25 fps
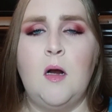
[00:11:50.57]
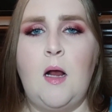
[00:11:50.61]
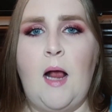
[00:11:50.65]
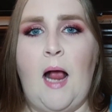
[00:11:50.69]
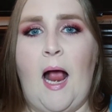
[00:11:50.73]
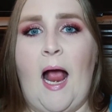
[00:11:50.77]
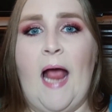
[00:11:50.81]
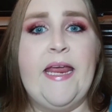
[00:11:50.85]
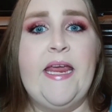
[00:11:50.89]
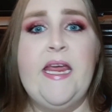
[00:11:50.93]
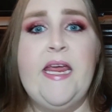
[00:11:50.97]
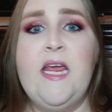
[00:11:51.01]

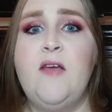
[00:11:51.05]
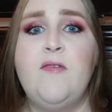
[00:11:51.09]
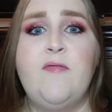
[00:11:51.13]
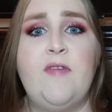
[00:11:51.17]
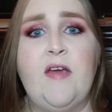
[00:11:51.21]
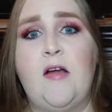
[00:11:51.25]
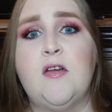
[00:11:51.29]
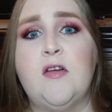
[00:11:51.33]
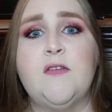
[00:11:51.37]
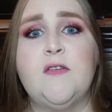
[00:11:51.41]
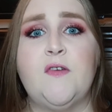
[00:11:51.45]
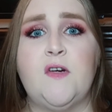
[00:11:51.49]
I can't
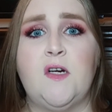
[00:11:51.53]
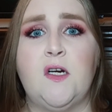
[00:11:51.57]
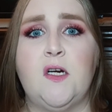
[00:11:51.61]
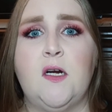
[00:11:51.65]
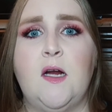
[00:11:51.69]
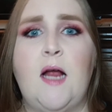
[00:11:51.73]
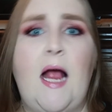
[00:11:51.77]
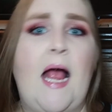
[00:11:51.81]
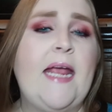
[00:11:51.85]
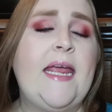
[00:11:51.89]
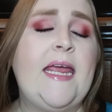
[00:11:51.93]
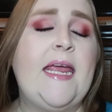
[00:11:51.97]
vouch for her.
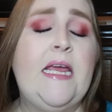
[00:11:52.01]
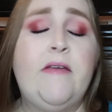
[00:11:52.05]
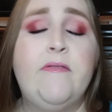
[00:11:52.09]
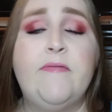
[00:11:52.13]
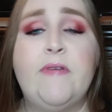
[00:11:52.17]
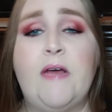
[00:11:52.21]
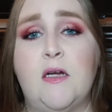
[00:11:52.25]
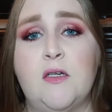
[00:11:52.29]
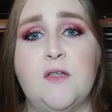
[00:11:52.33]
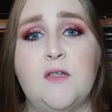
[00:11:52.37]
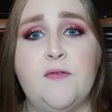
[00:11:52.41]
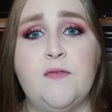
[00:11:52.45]
I can't
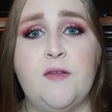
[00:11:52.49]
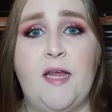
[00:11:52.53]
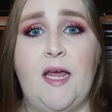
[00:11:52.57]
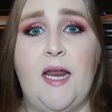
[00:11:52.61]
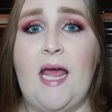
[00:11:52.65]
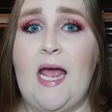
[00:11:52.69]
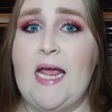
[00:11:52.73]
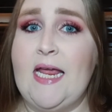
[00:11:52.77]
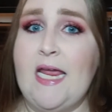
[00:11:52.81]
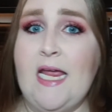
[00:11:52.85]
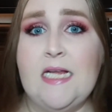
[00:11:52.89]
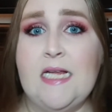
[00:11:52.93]
vouch for that. I
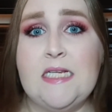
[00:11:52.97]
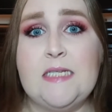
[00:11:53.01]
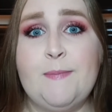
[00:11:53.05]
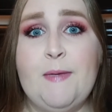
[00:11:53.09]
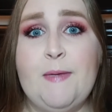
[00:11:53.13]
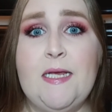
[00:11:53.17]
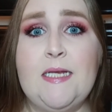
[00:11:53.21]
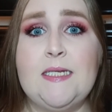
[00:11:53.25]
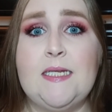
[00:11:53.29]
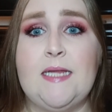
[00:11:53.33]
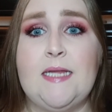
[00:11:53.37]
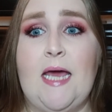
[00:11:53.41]
can't
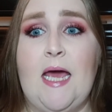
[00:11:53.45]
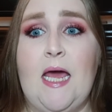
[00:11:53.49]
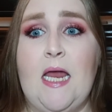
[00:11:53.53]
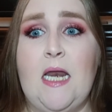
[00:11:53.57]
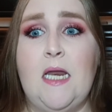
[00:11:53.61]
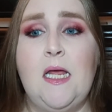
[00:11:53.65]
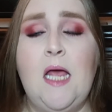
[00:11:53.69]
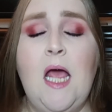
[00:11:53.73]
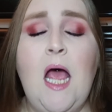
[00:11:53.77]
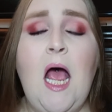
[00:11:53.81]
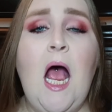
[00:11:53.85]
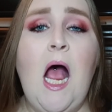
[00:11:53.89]
speak to that.
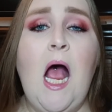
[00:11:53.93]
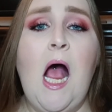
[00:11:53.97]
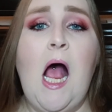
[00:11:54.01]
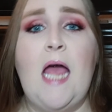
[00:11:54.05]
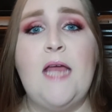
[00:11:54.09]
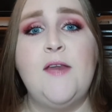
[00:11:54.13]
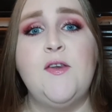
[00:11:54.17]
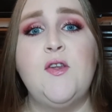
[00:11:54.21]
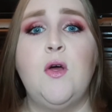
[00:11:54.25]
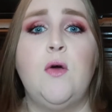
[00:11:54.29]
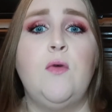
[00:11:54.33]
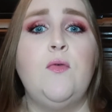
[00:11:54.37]
I
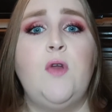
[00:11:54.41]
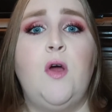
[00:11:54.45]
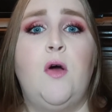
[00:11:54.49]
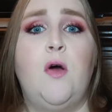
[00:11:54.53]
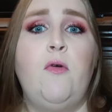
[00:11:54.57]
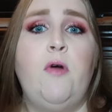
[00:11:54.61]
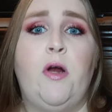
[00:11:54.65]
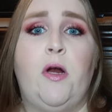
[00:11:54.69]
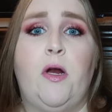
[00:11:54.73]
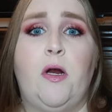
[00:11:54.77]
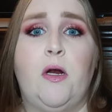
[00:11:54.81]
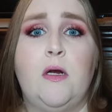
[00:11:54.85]
don't know
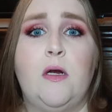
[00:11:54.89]
her.